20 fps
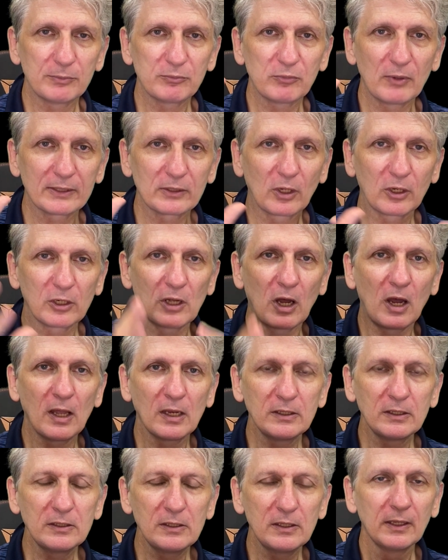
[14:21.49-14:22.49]
and
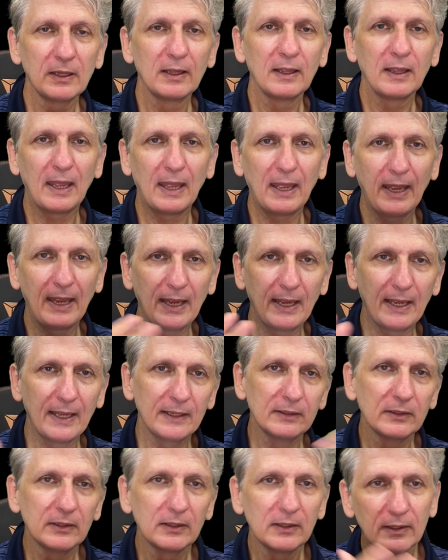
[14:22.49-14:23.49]
they
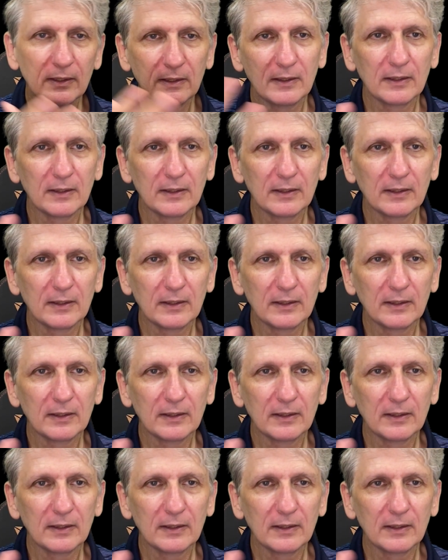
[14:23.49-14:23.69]
devolve